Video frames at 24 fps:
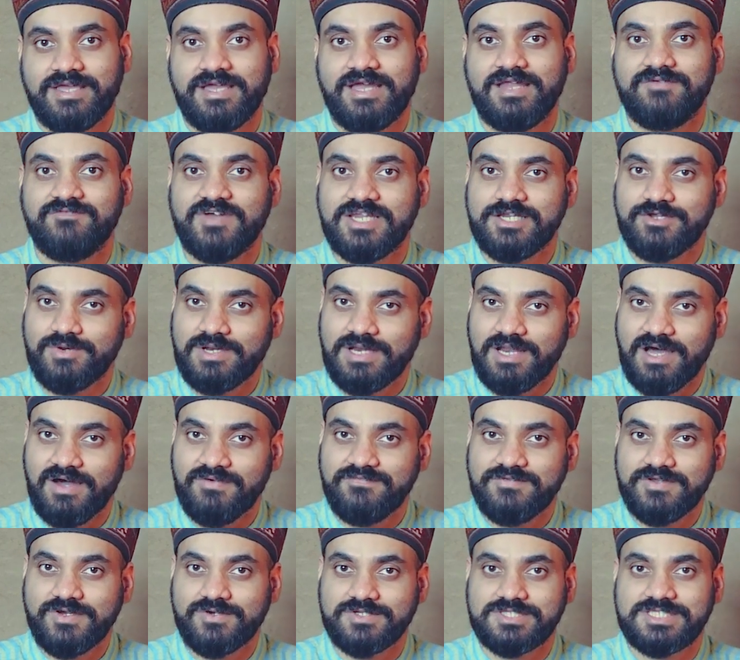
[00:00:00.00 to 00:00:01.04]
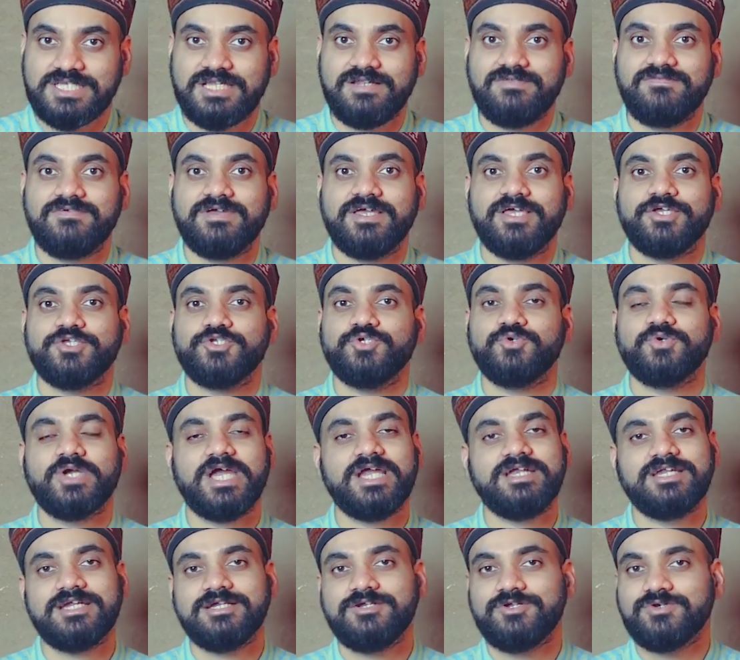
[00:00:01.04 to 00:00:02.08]
And when you love yourself, you
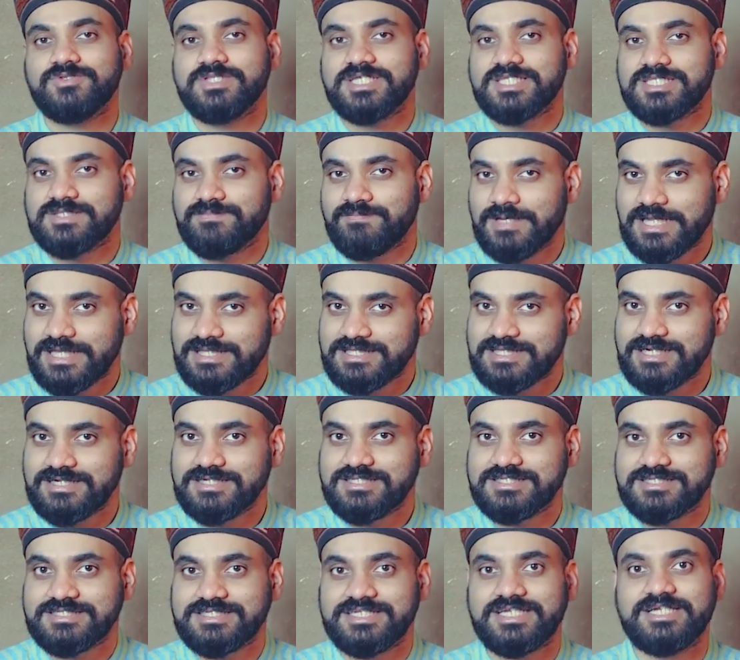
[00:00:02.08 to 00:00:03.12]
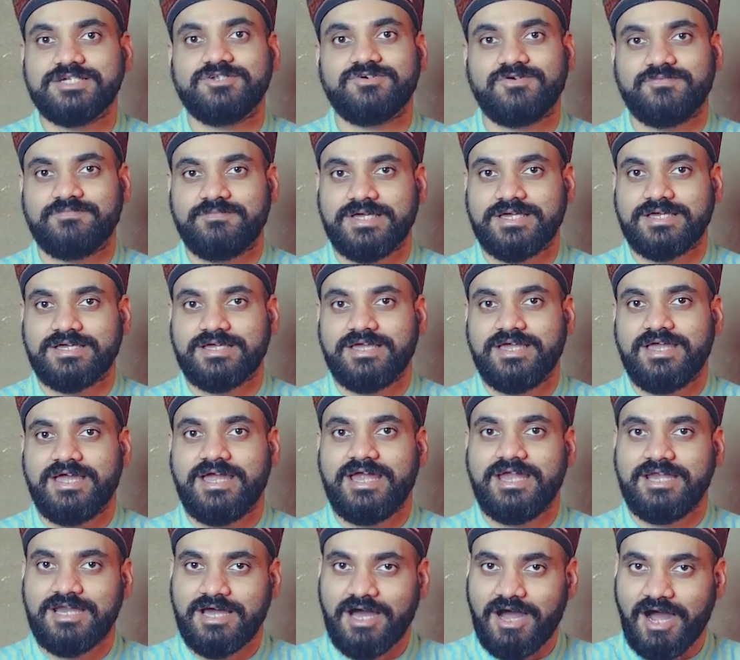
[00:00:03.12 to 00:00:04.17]
get into this pleasant state of being.
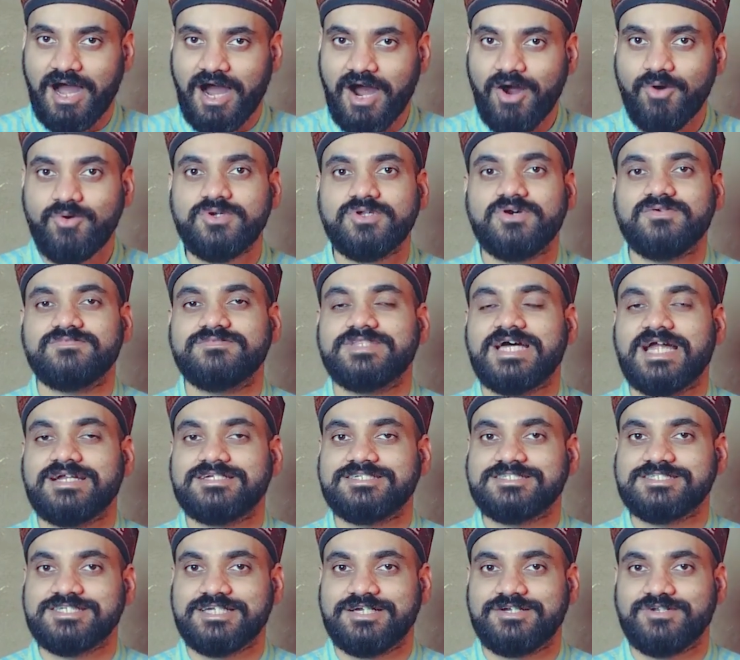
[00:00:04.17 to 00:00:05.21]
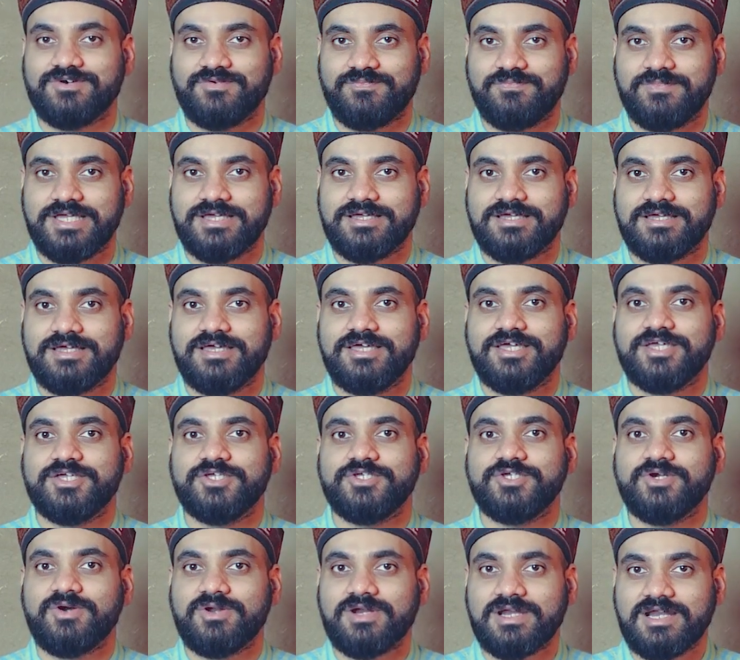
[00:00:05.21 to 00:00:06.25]
And out of that state of being,
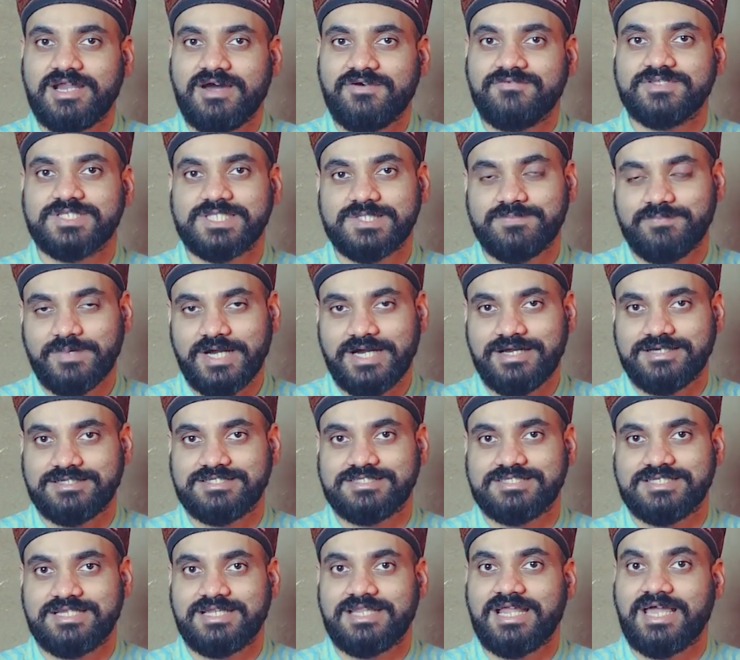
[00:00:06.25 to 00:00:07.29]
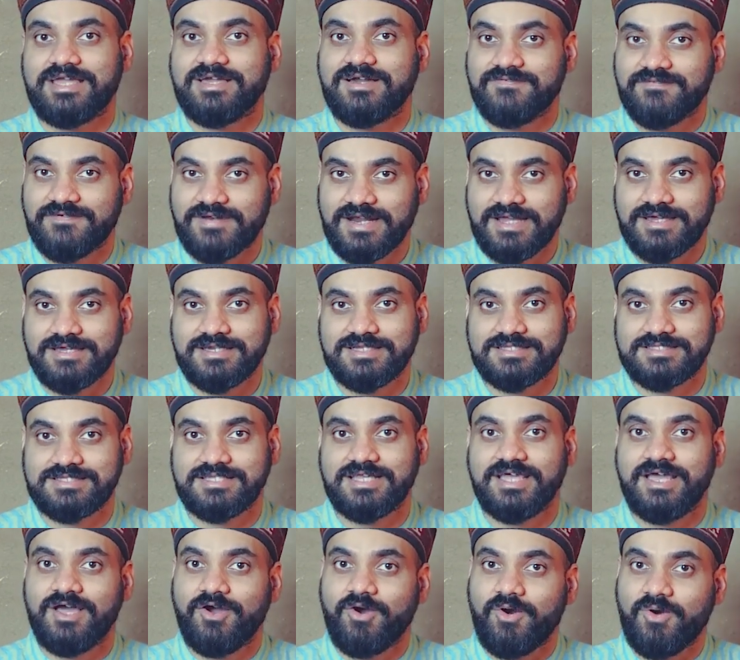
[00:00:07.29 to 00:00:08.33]
your love spreads like a fragrance.
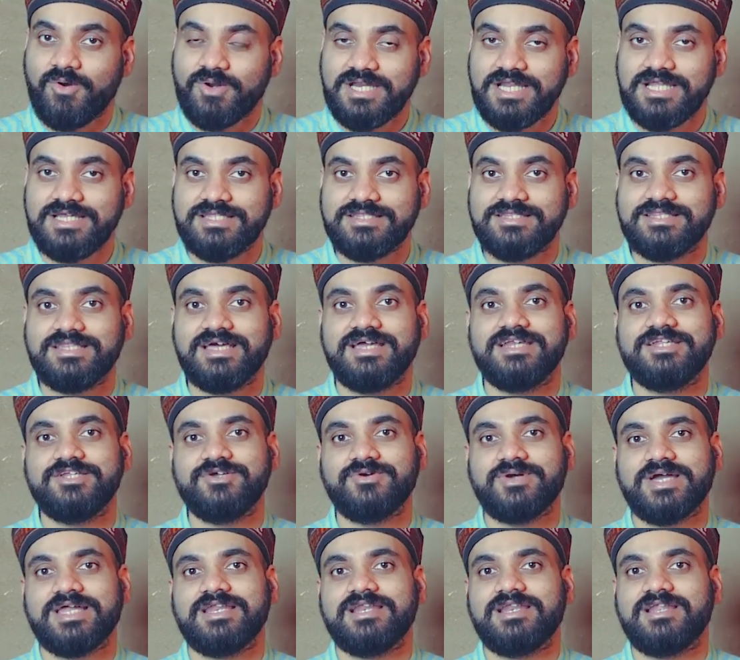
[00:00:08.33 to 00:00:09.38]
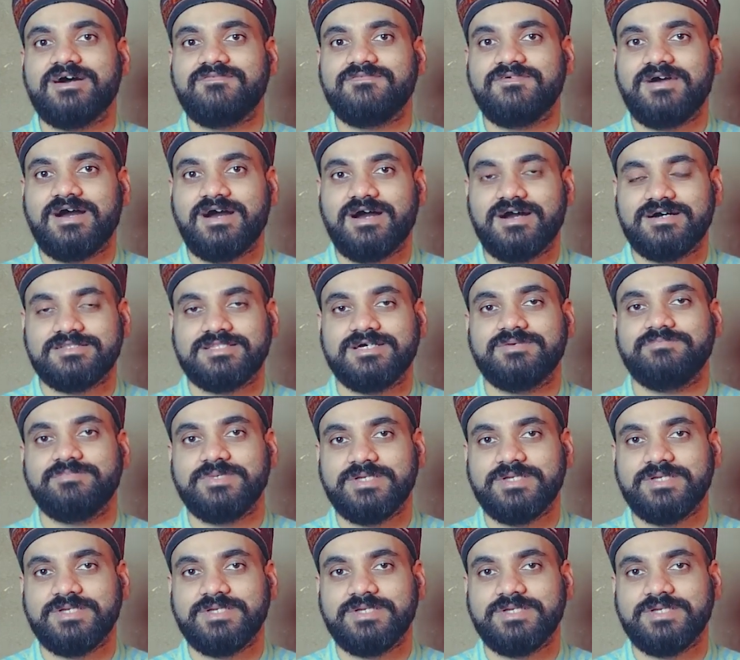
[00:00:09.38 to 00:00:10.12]
Only then you can love other